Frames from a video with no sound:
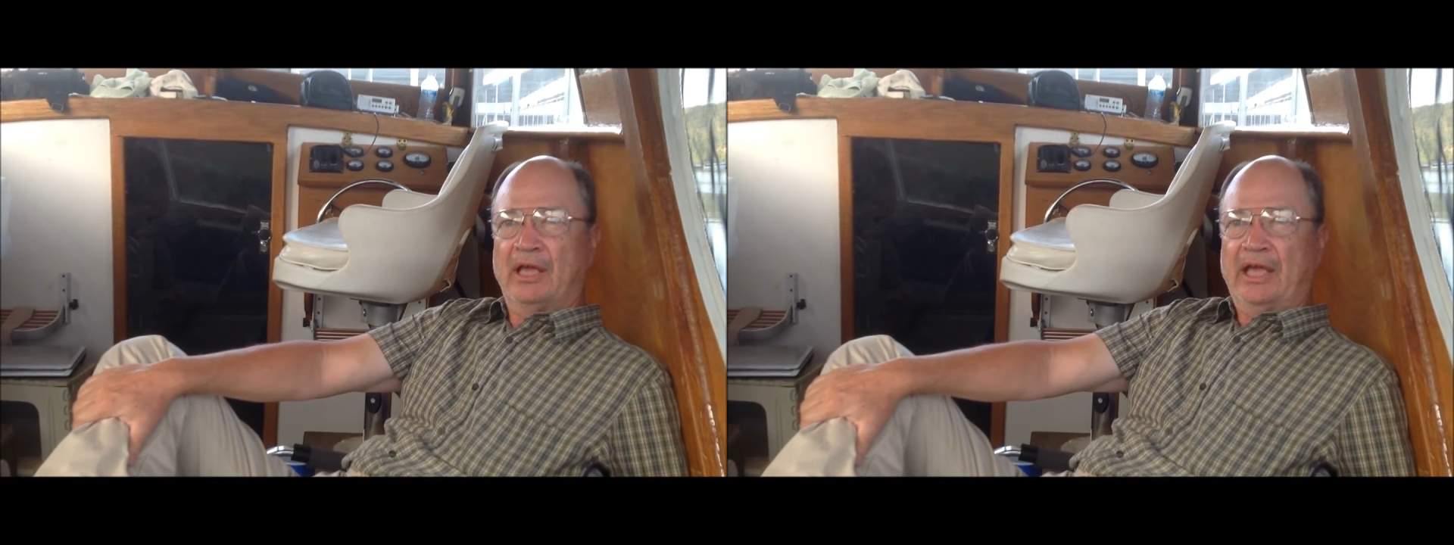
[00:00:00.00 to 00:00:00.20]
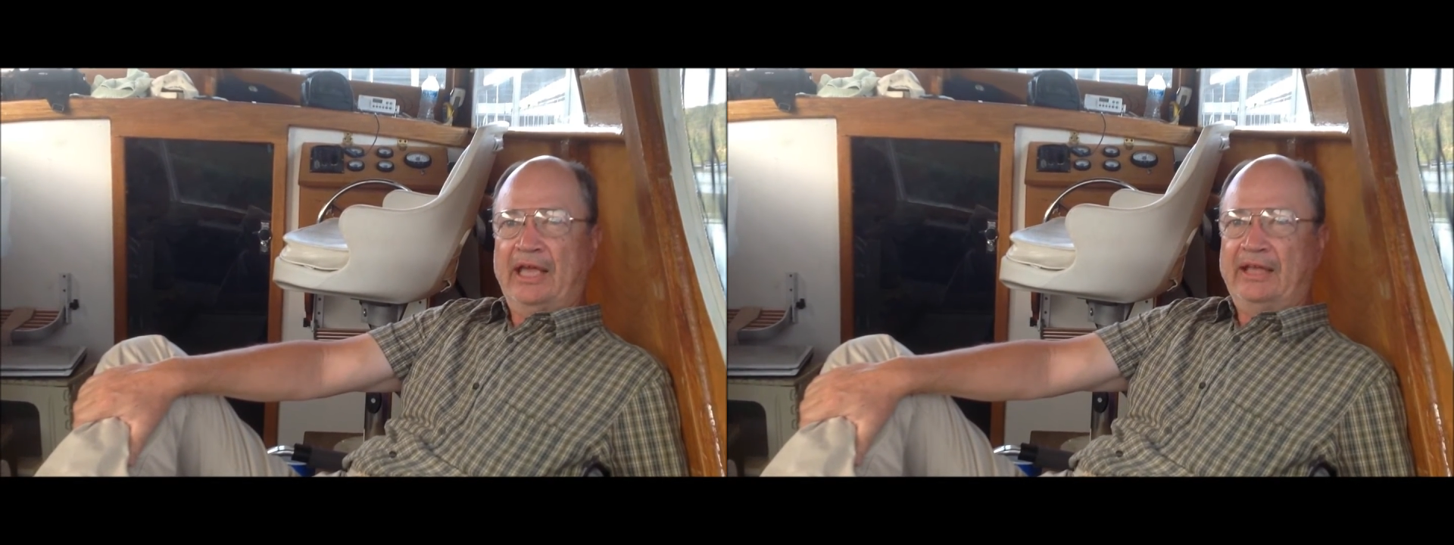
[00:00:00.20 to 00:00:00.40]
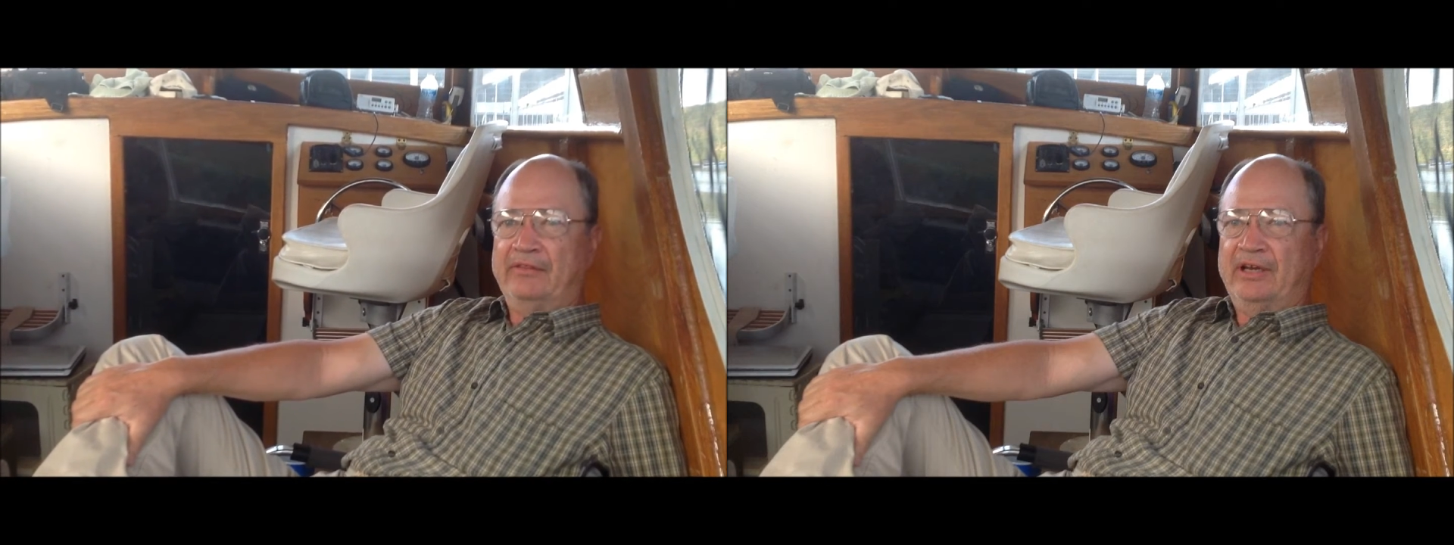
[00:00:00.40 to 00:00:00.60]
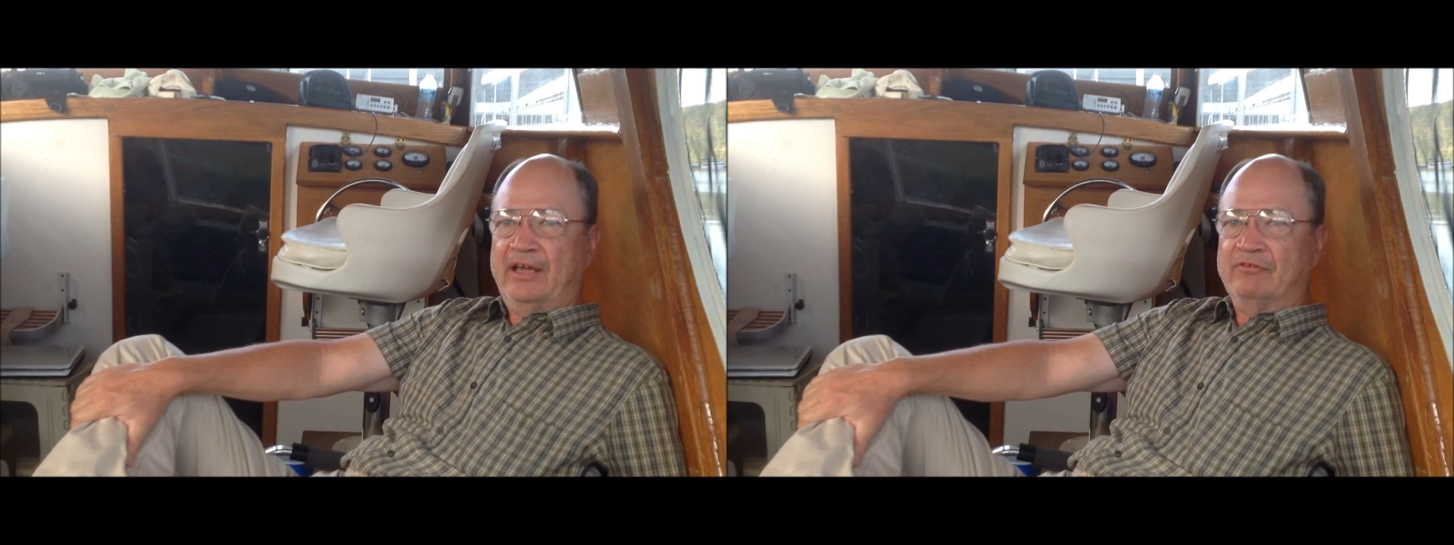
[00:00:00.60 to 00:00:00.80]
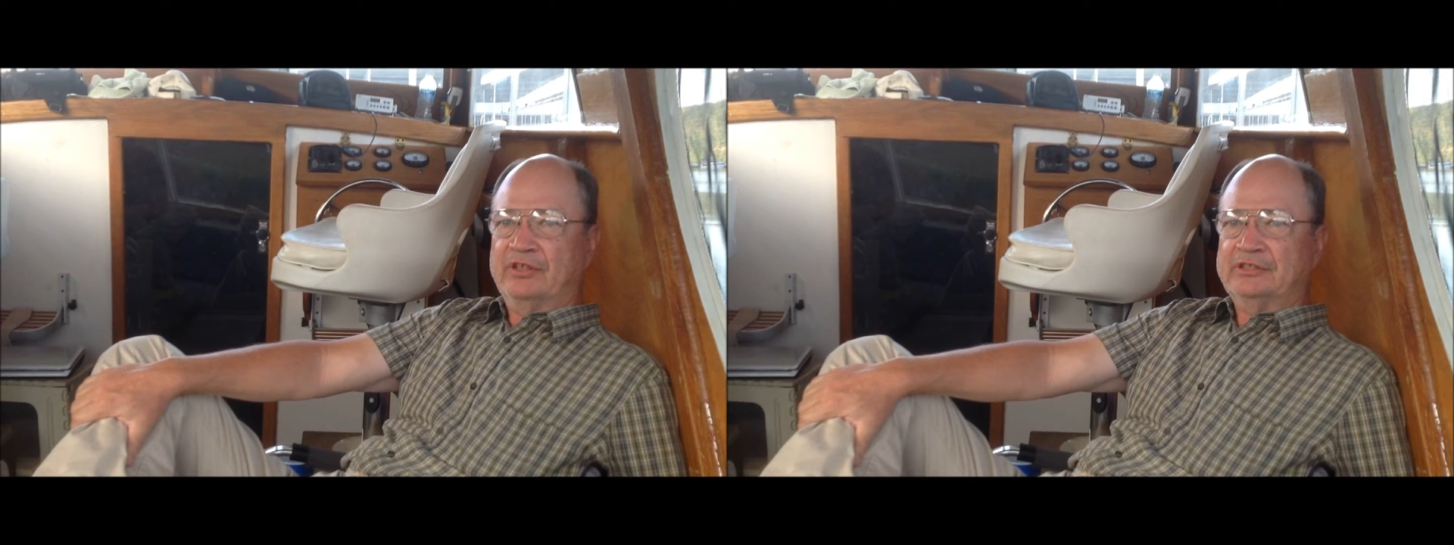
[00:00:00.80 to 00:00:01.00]
And then I
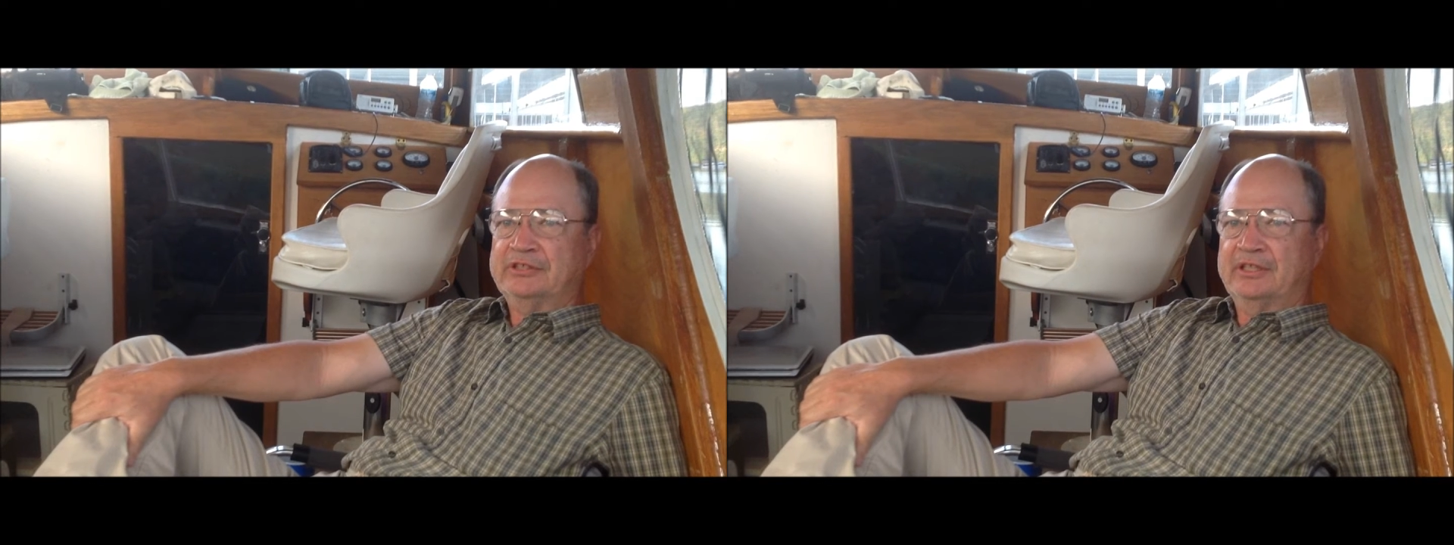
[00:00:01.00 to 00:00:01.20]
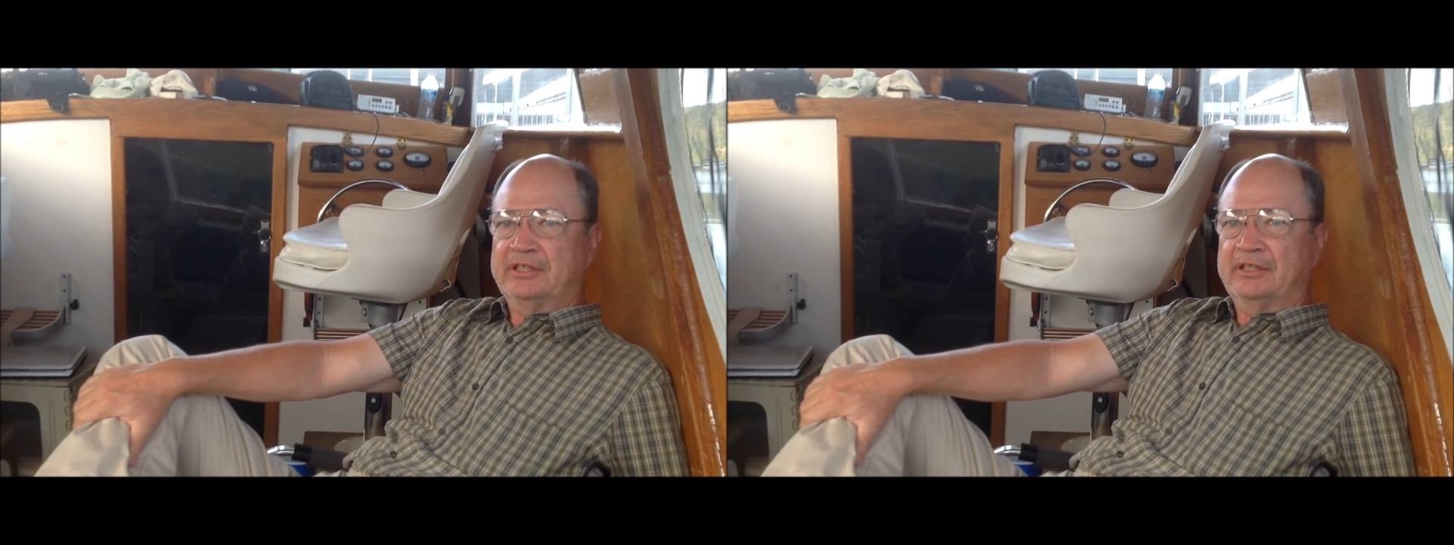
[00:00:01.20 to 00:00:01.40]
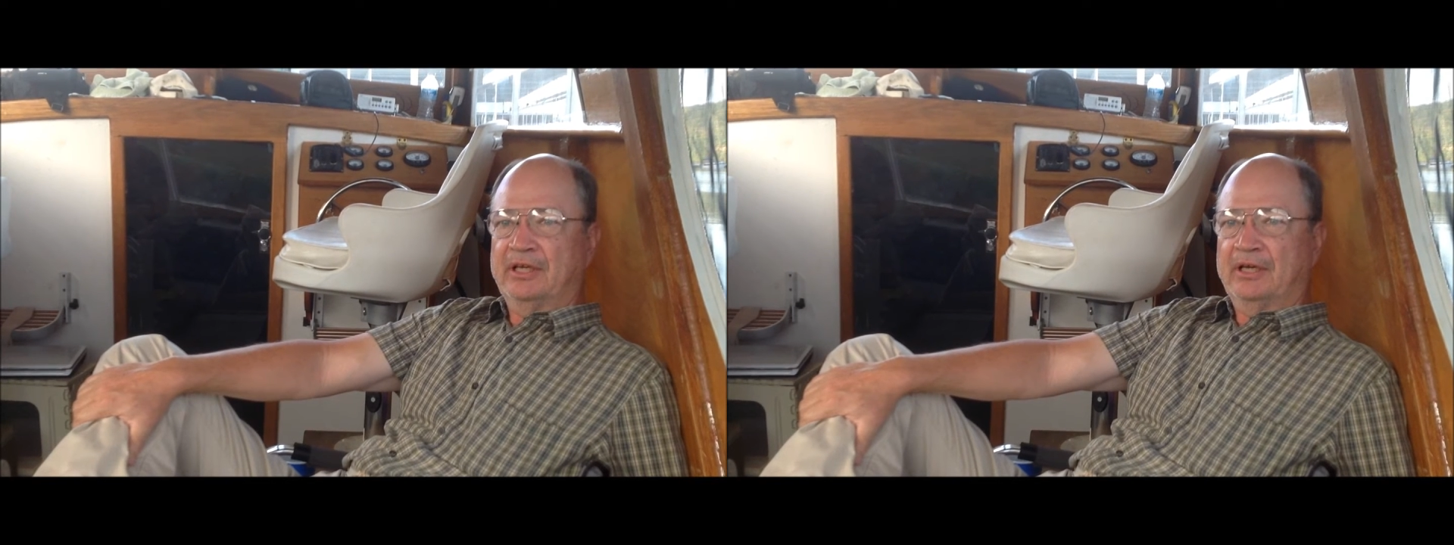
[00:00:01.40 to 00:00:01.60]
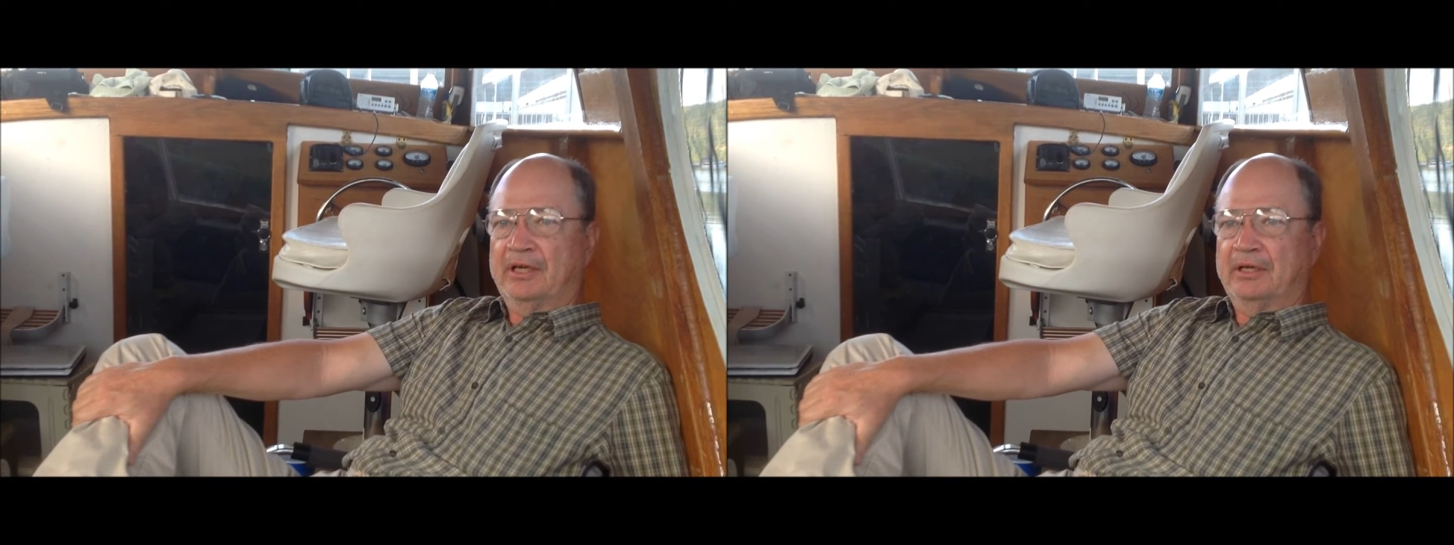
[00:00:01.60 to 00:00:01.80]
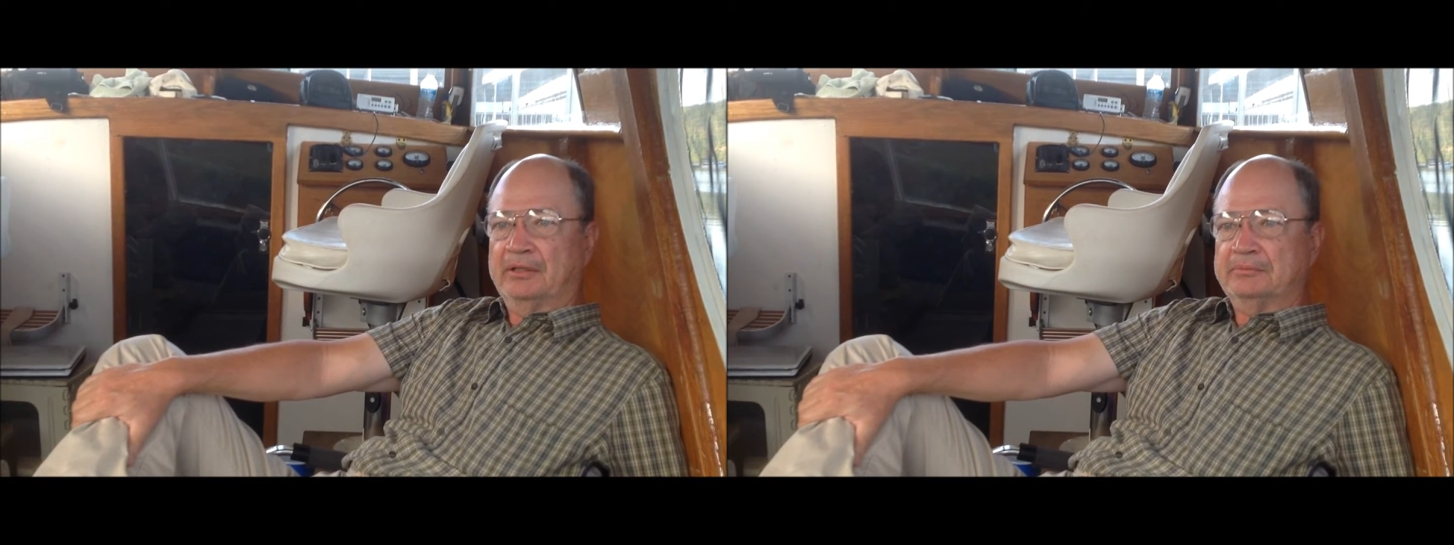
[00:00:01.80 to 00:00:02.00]
visited
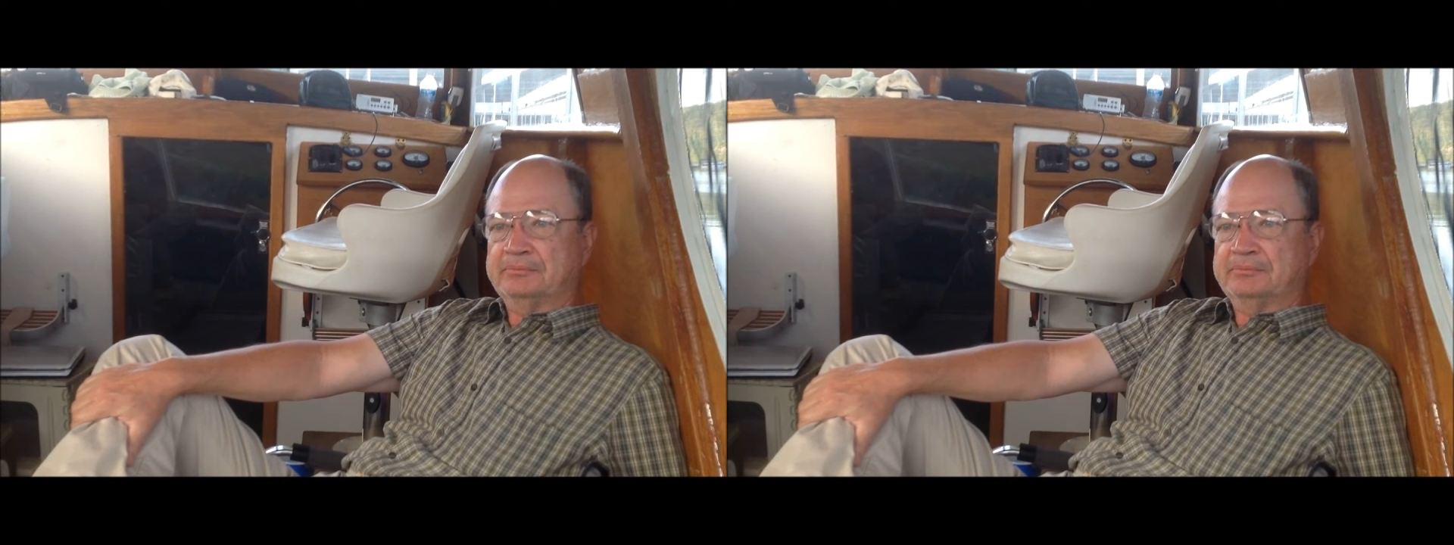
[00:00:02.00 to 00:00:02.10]
a